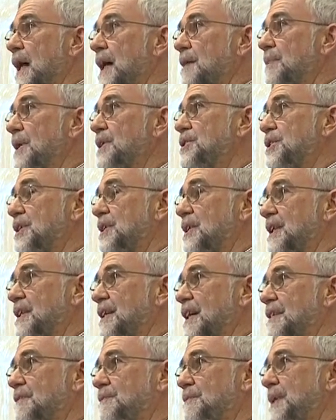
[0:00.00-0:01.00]
I mentioned
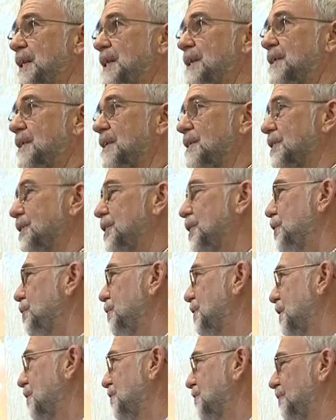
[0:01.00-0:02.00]
that I've been at
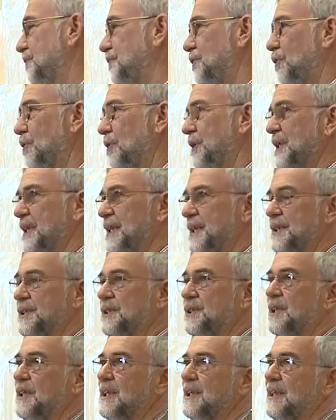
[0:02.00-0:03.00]
CUNO for 4
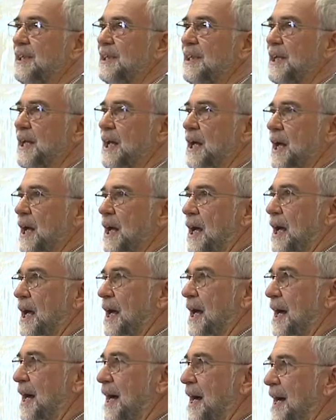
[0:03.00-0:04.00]
years.
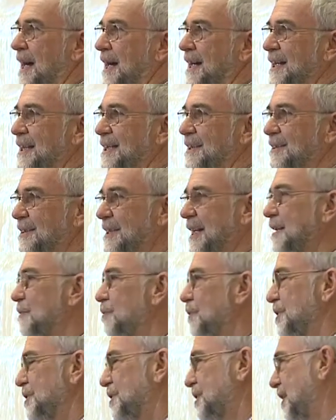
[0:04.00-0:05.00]
I
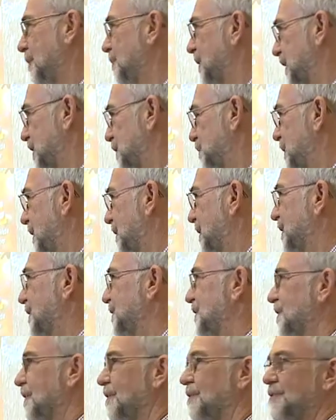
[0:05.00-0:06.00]
came with some
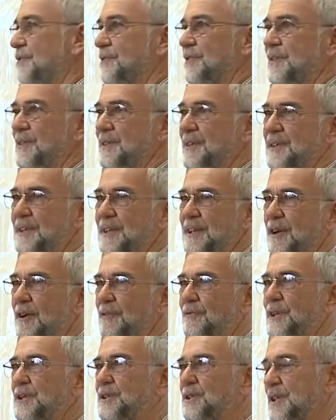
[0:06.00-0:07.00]
experience of
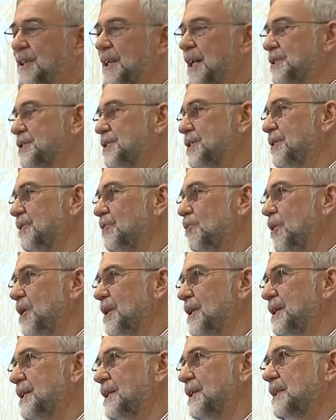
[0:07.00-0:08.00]
international
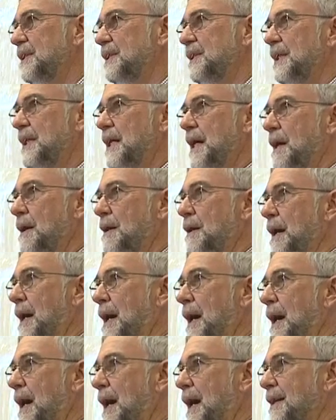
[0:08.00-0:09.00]
work,
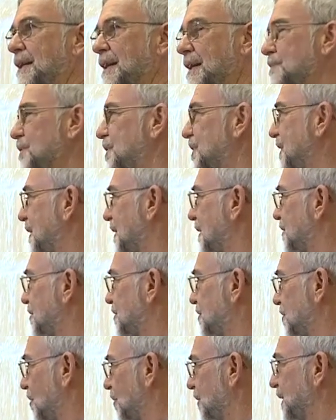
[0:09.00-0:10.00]
and I'm still
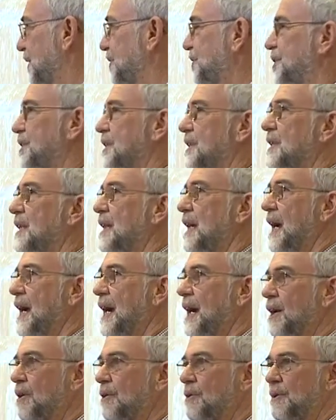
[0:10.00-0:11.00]
astonished
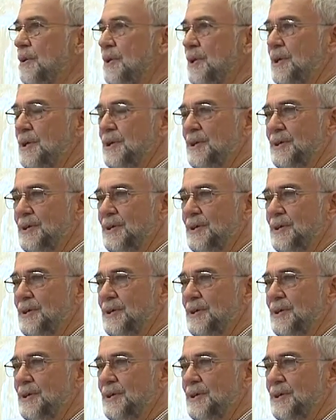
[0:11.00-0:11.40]
how